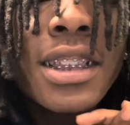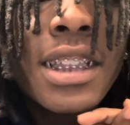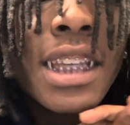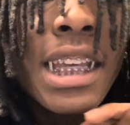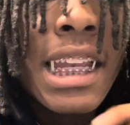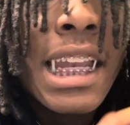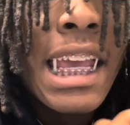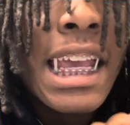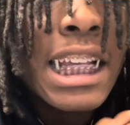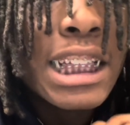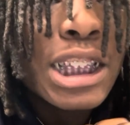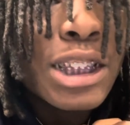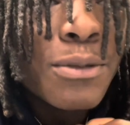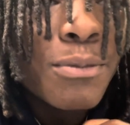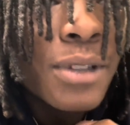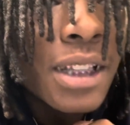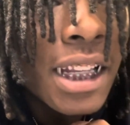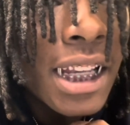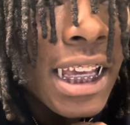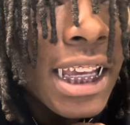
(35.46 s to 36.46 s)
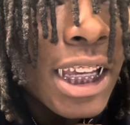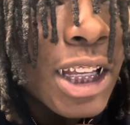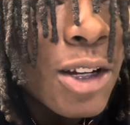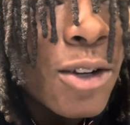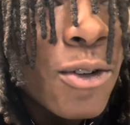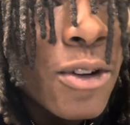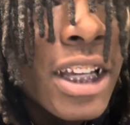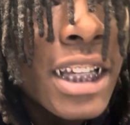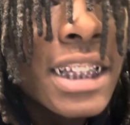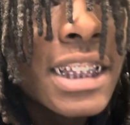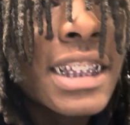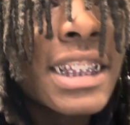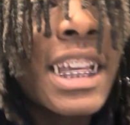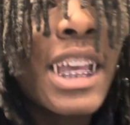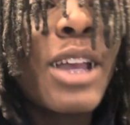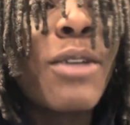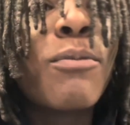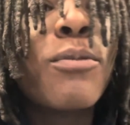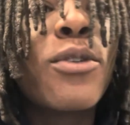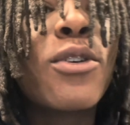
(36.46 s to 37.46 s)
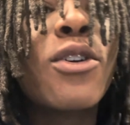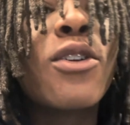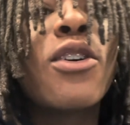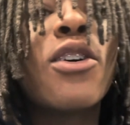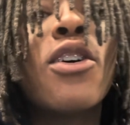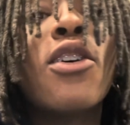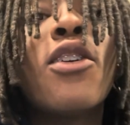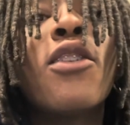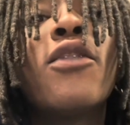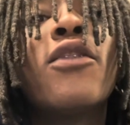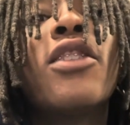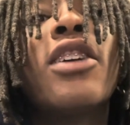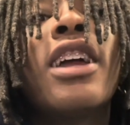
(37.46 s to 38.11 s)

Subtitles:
can actually be laid to rest at Pearl Harbor,